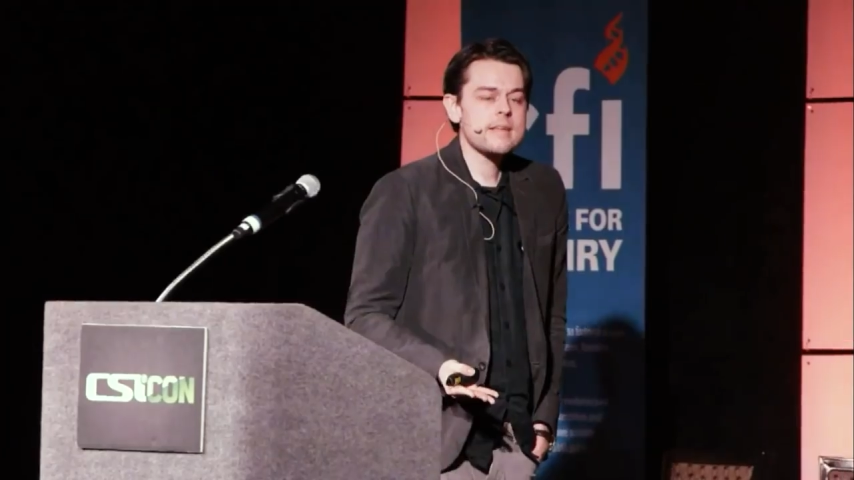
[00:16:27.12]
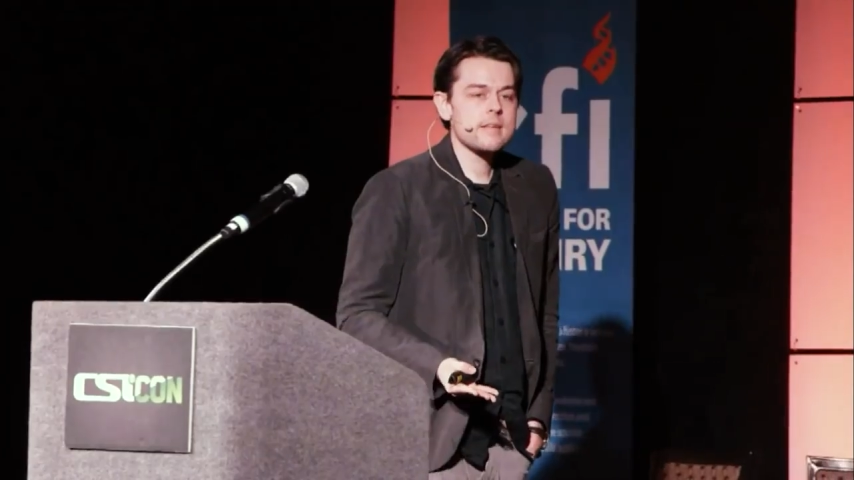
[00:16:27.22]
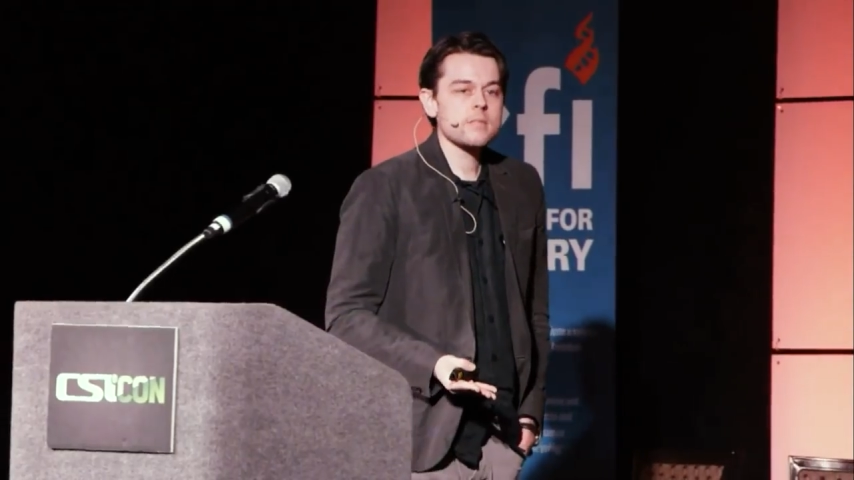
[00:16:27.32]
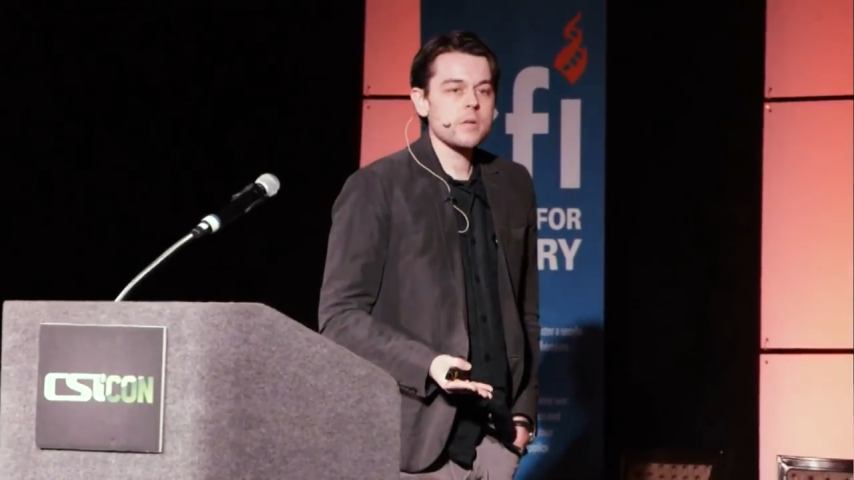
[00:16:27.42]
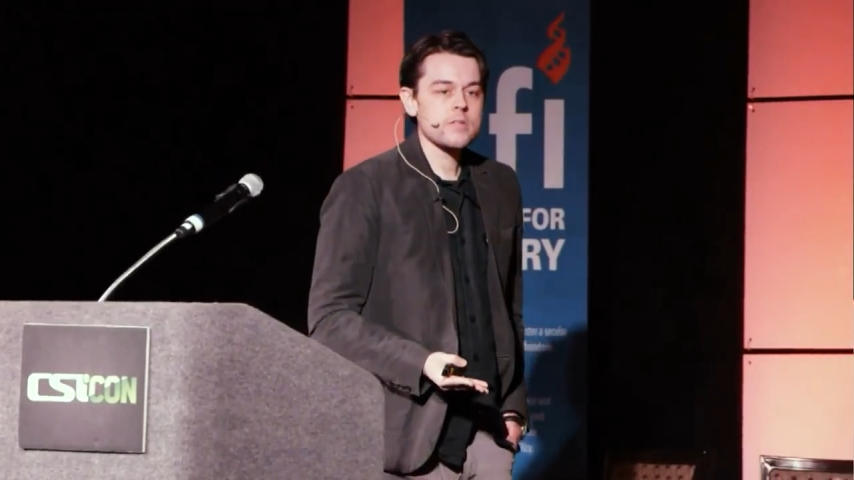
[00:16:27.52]
any
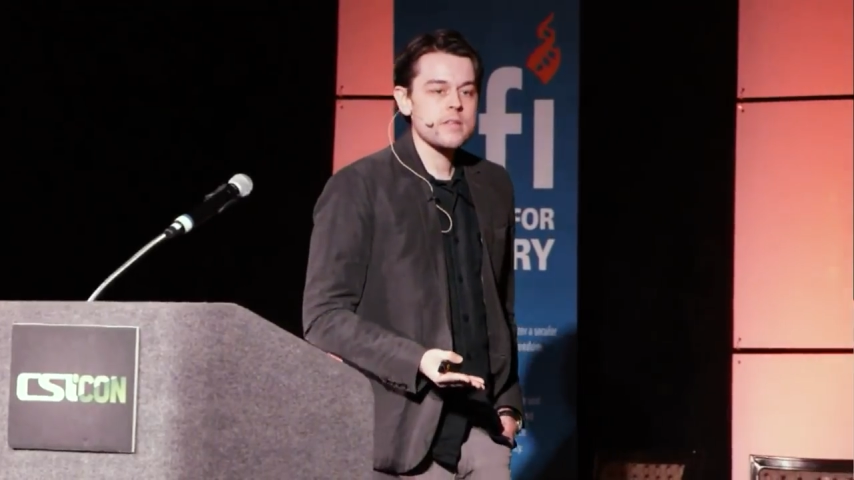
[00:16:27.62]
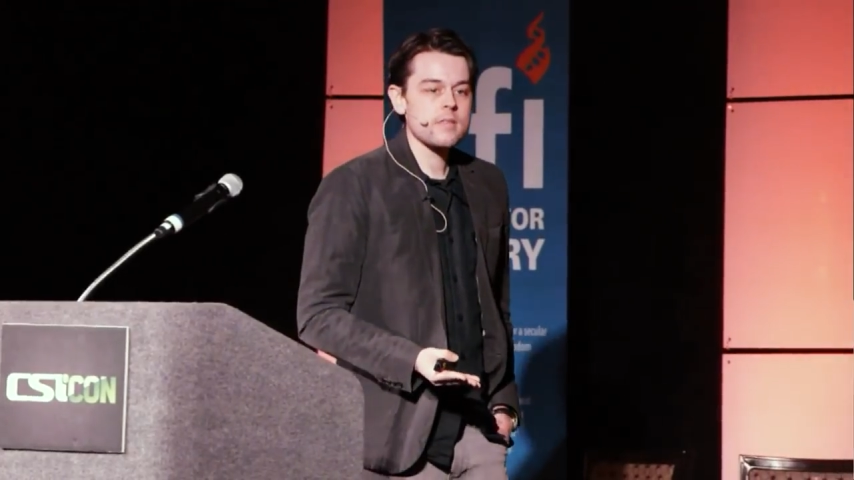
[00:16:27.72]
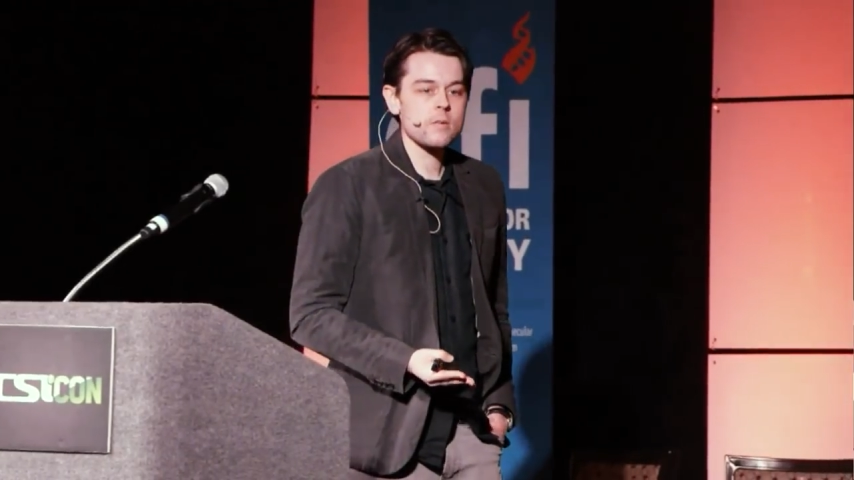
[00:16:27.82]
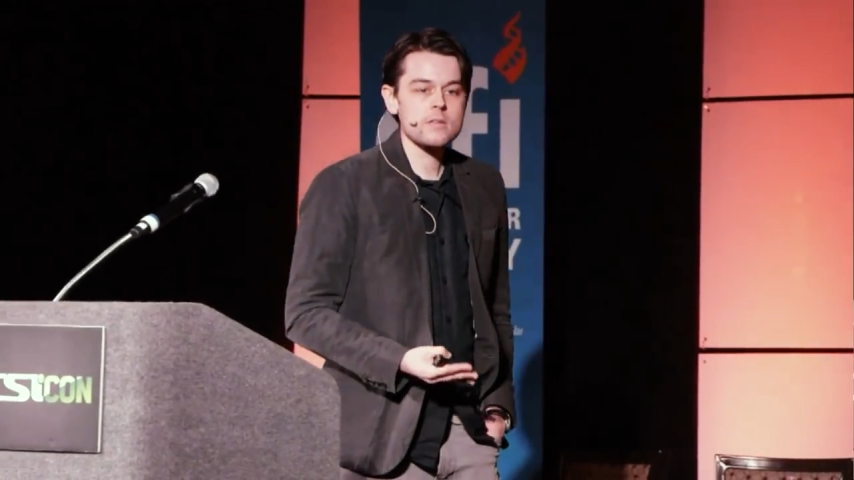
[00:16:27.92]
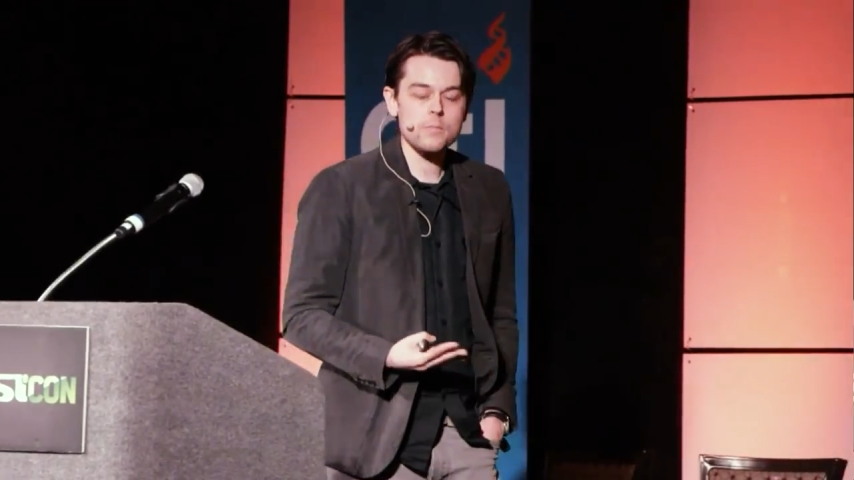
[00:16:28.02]
conspiracy
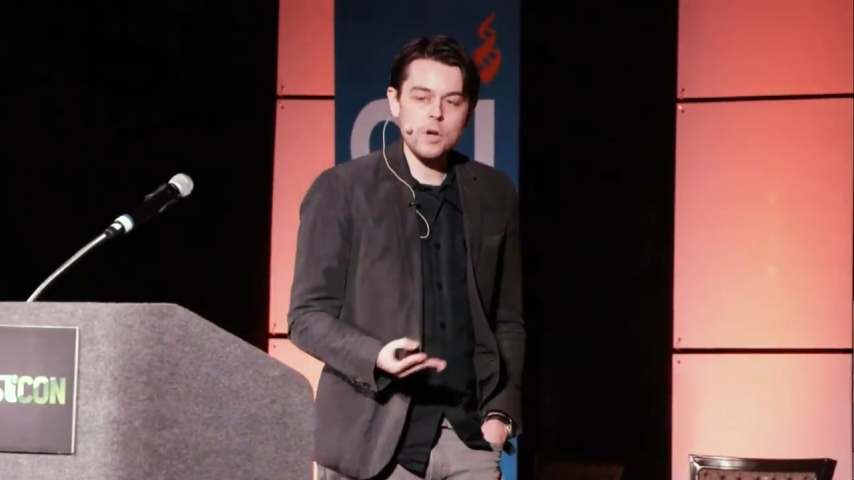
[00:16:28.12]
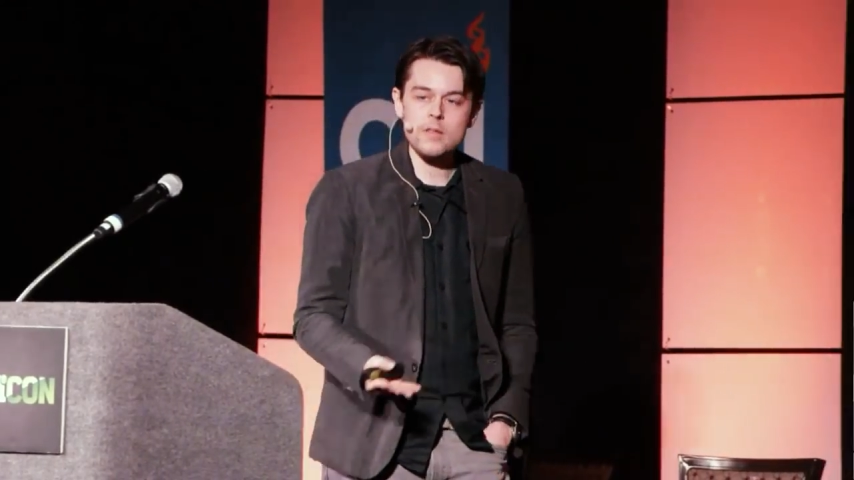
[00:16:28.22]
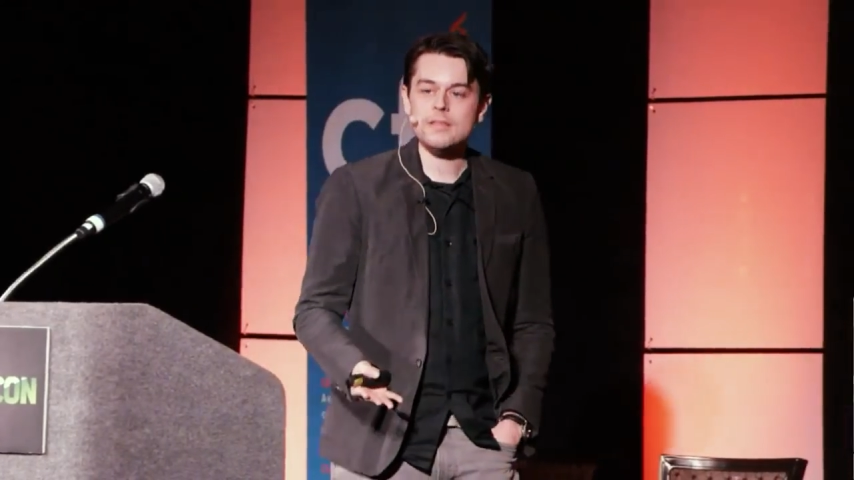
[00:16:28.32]
theories about